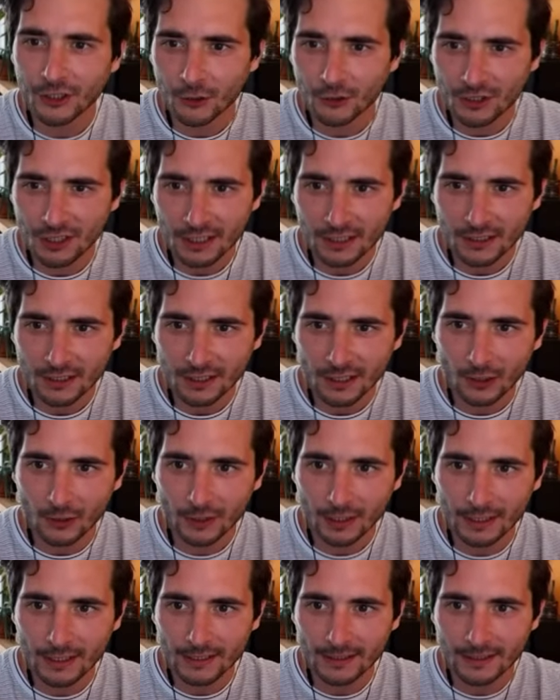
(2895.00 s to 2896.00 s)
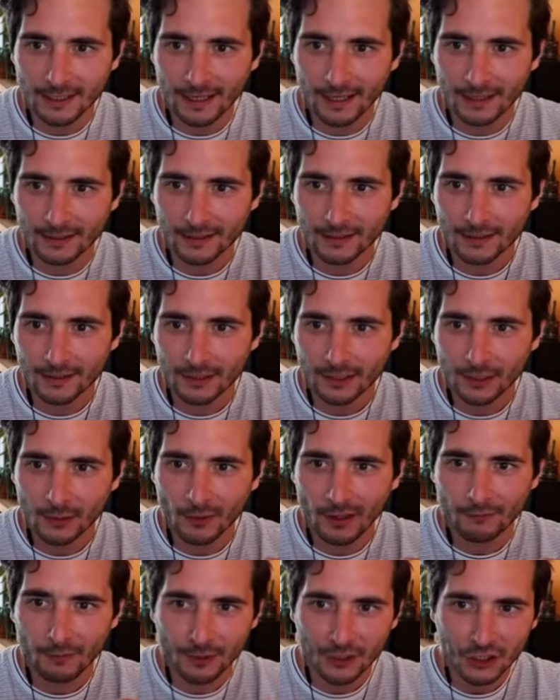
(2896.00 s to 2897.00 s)
seeing here is that you
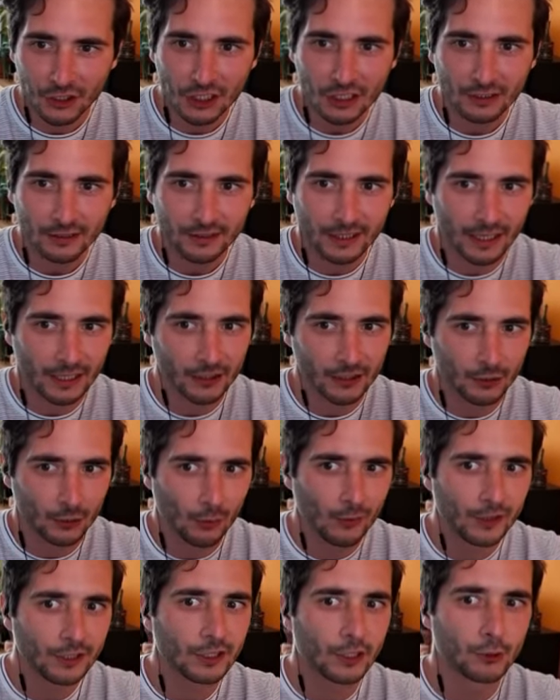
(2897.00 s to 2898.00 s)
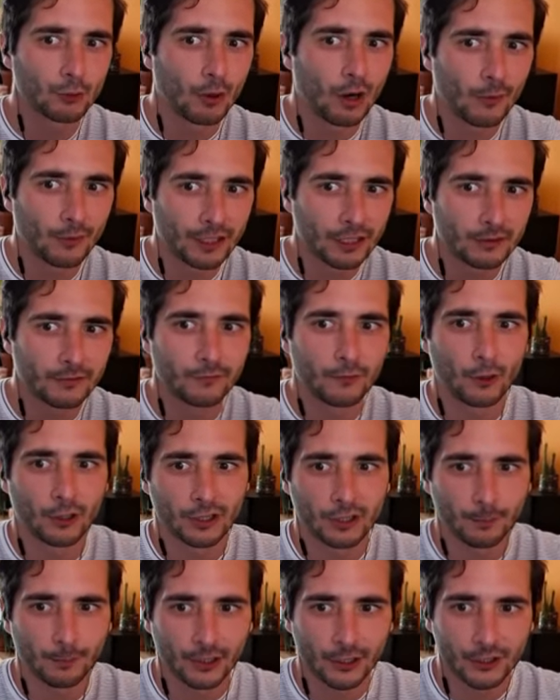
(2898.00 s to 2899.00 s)
have a machine that is doing the drawing for the
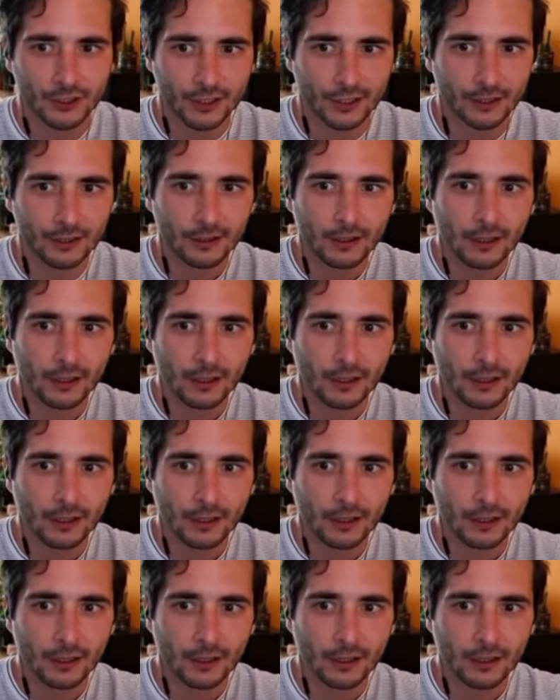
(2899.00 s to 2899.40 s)
person,